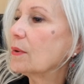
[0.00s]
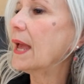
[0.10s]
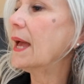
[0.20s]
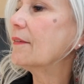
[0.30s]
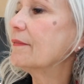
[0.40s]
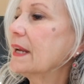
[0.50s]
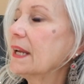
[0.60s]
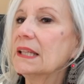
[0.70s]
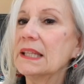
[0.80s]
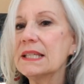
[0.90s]
have
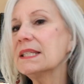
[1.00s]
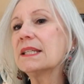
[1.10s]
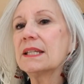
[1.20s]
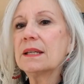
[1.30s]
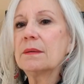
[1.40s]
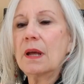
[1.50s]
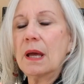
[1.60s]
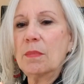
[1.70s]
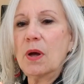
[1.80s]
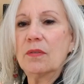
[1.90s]
any listed.
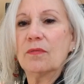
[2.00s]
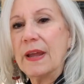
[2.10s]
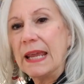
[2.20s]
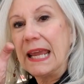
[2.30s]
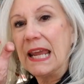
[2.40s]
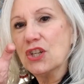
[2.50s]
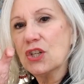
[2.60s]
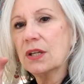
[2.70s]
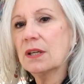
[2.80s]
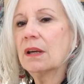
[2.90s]
I'm on
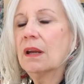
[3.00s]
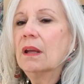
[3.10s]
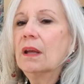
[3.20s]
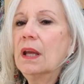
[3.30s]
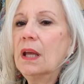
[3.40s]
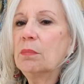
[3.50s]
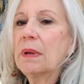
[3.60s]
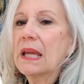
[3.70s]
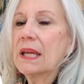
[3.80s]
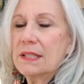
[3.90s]
vacation in
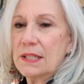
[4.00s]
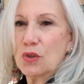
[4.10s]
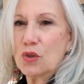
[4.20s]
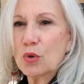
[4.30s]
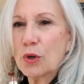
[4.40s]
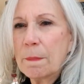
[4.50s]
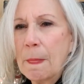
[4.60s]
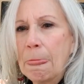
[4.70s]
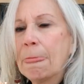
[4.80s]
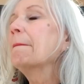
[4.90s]
my Etsy store.
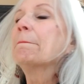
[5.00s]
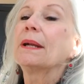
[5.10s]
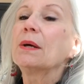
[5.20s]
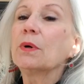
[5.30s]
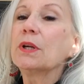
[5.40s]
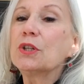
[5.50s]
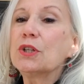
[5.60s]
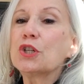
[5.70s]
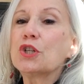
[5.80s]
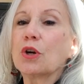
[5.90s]
But I wanted
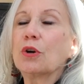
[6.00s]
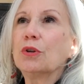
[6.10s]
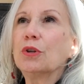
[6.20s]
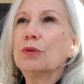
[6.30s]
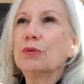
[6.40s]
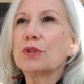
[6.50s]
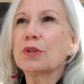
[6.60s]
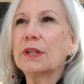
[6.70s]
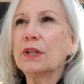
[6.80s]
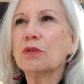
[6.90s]
to show you so
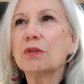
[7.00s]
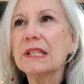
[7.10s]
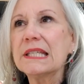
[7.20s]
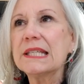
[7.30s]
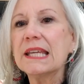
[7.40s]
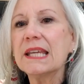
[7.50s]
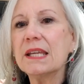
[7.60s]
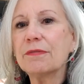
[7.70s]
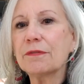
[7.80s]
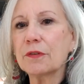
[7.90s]
that you could
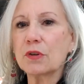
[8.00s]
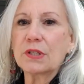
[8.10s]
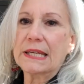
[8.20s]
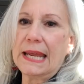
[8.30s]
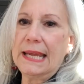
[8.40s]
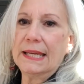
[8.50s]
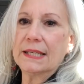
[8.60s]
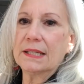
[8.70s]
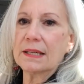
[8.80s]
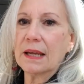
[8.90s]
see
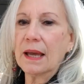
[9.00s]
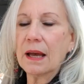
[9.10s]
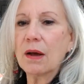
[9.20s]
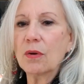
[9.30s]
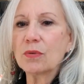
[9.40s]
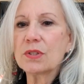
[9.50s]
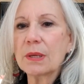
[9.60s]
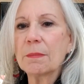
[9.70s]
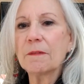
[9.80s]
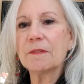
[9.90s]
firsthand how
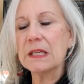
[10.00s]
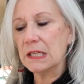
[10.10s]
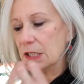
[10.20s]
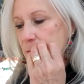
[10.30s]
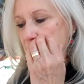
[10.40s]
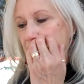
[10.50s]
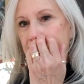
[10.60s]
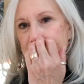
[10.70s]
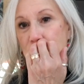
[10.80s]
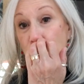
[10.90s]
some of these
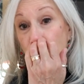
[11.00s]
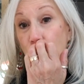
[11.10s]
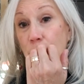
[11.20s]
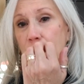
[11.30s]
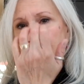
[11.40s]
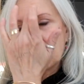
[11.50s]
batts look.